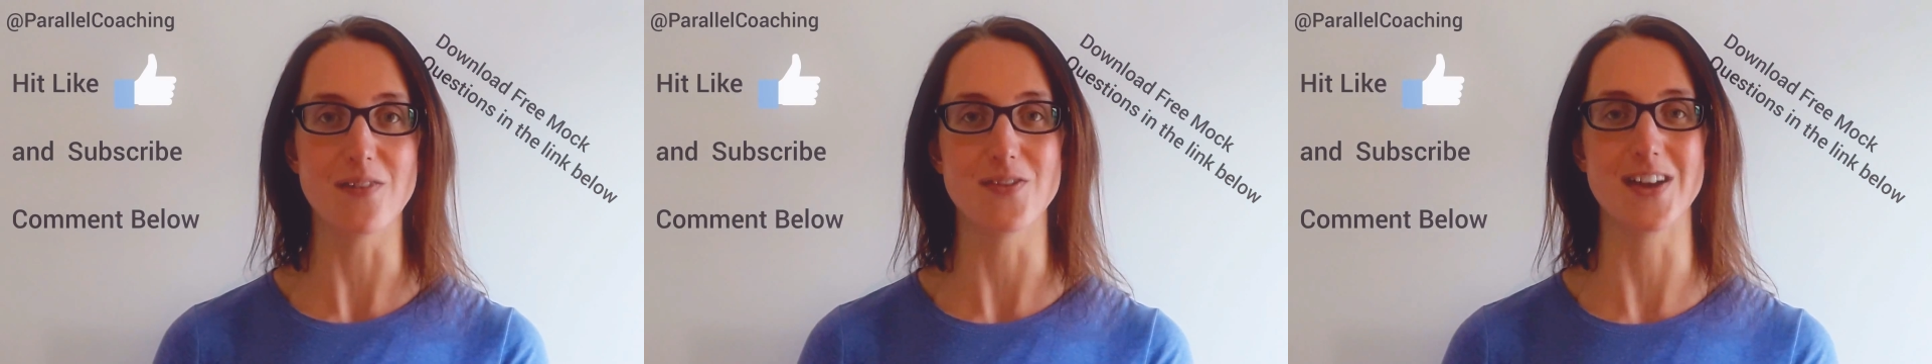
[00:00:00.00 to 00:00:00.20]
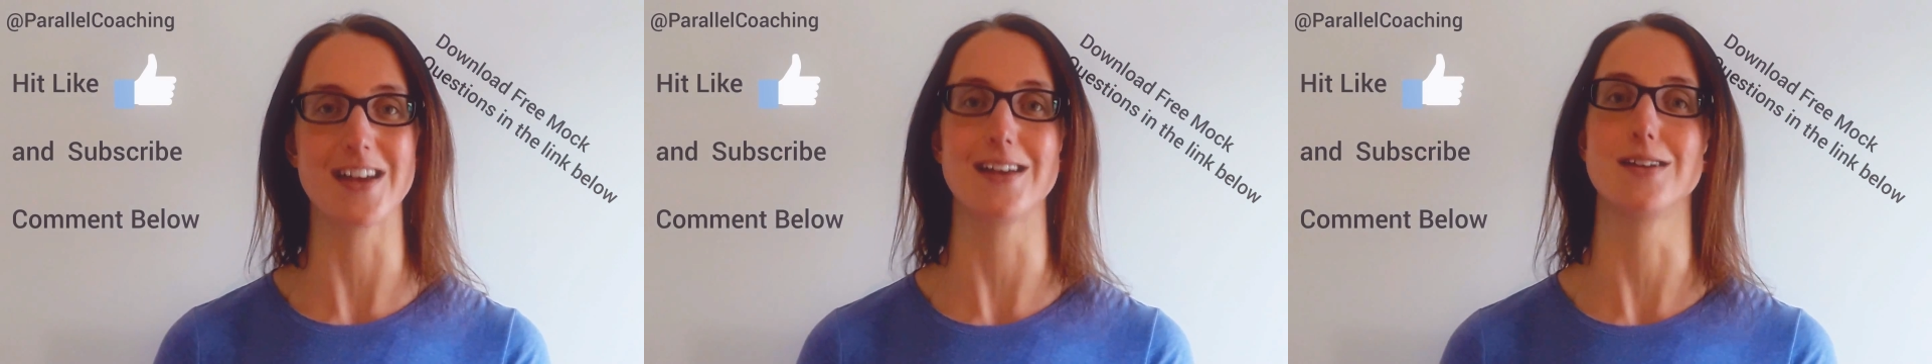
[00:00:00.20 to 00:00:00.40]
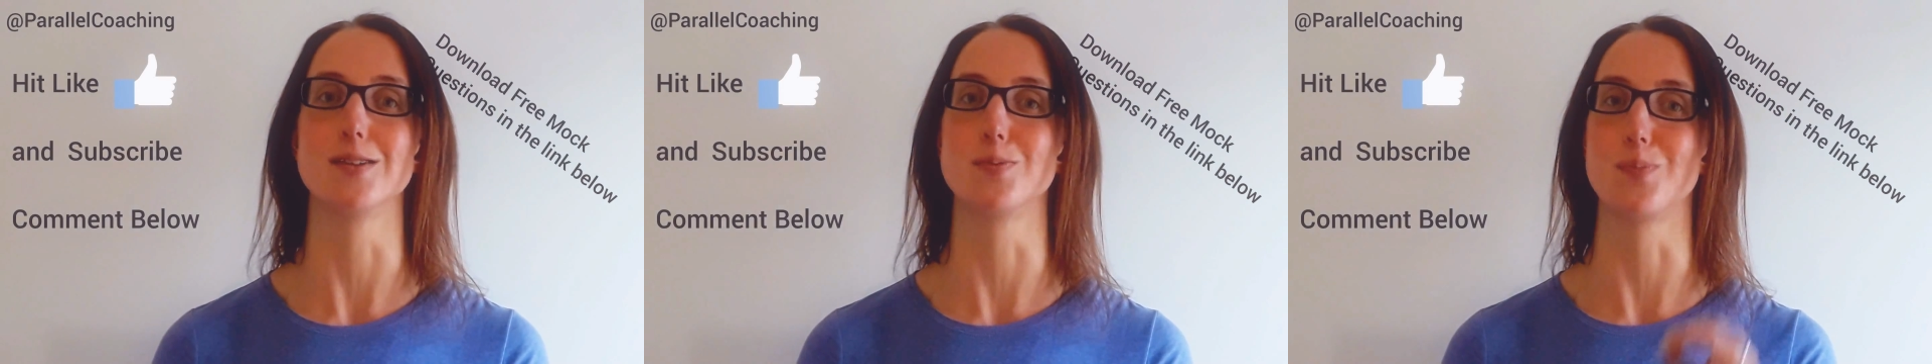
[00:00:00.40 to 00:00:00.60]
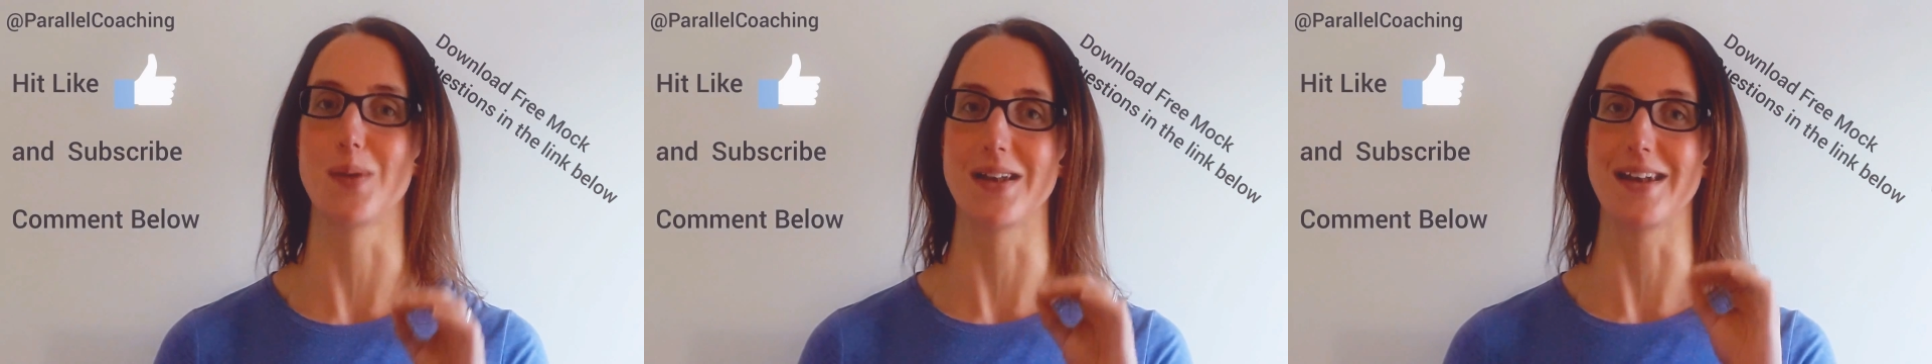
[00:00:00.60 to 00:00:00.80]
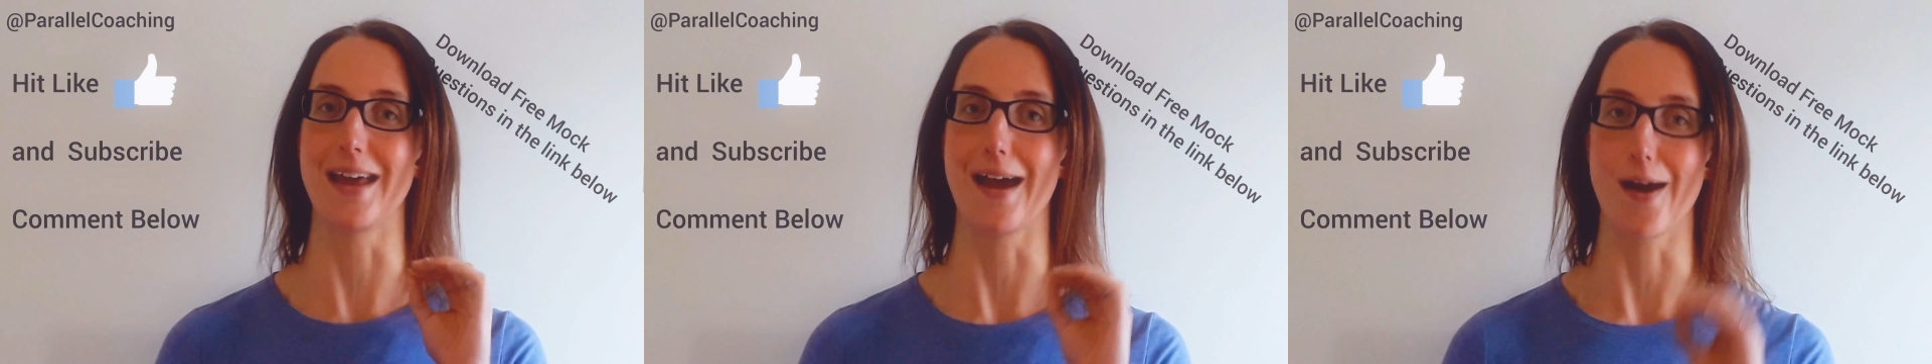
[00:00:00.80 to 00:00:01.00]
if it has
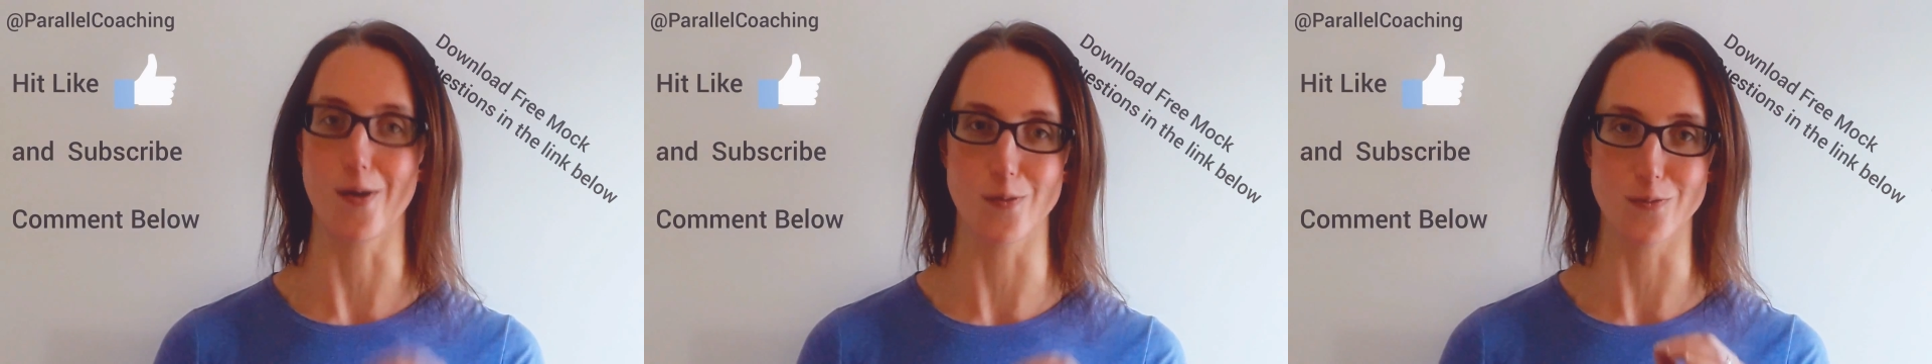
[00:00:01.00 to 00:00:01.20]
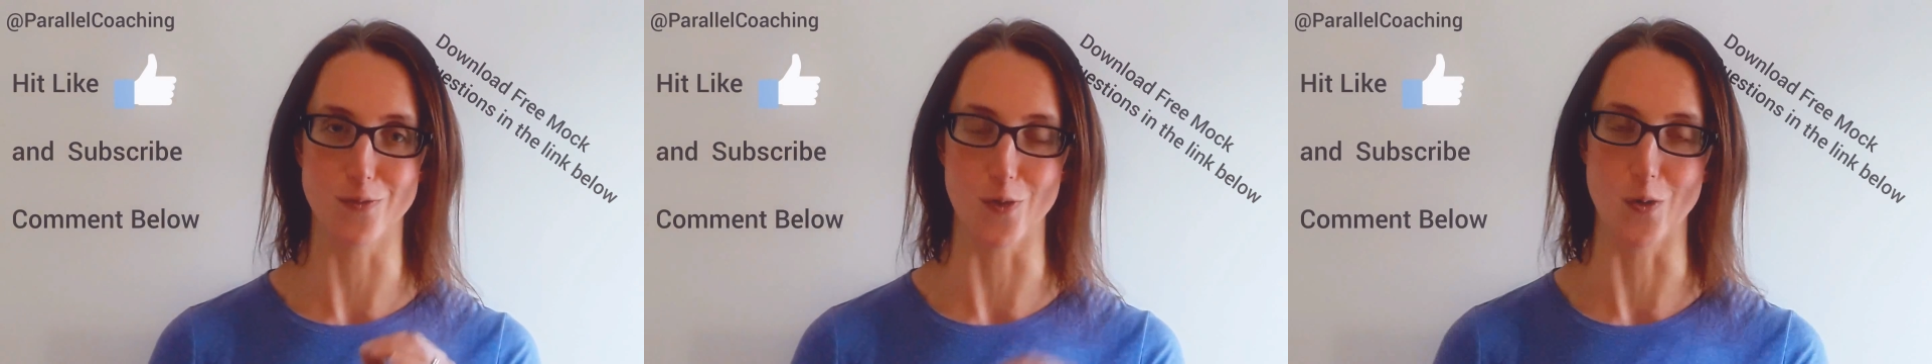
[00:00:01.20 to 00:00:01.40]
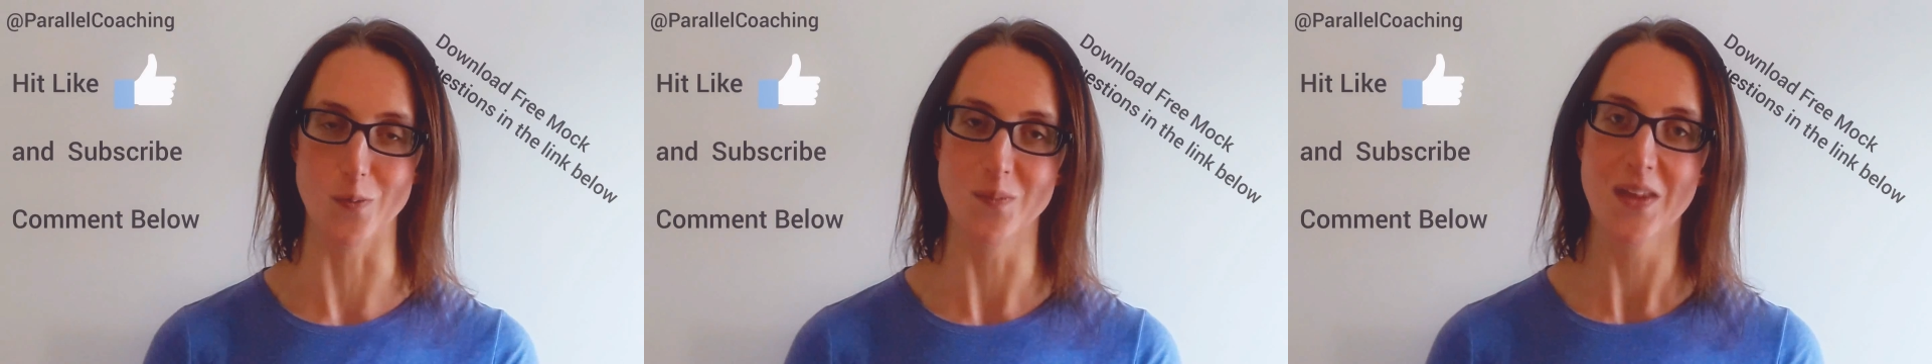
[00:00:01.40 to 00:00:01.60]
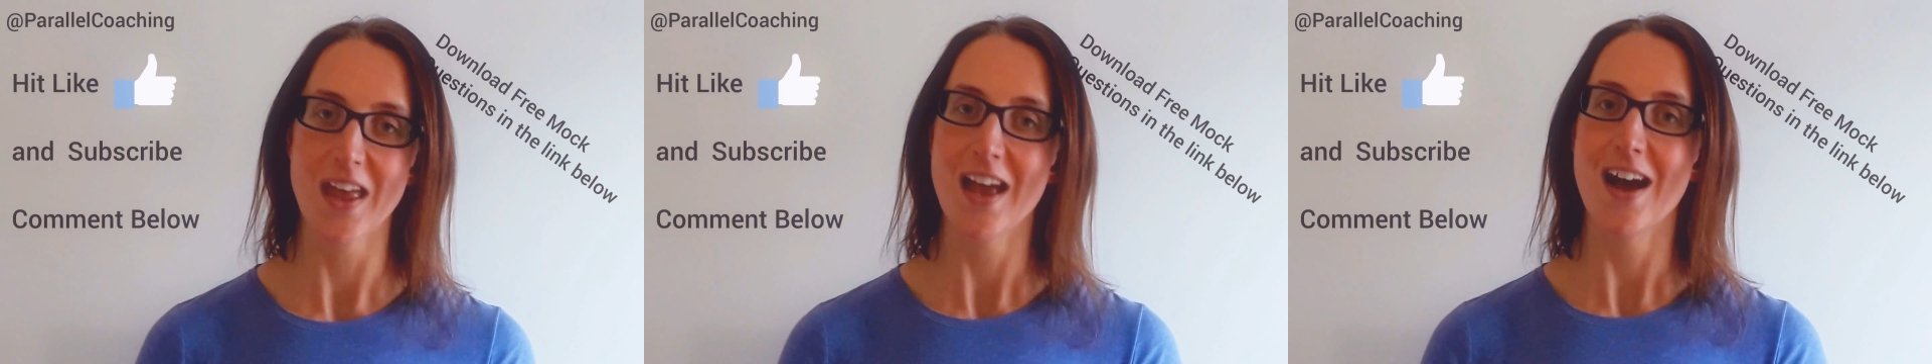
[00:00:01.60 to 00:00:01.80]
been helpful.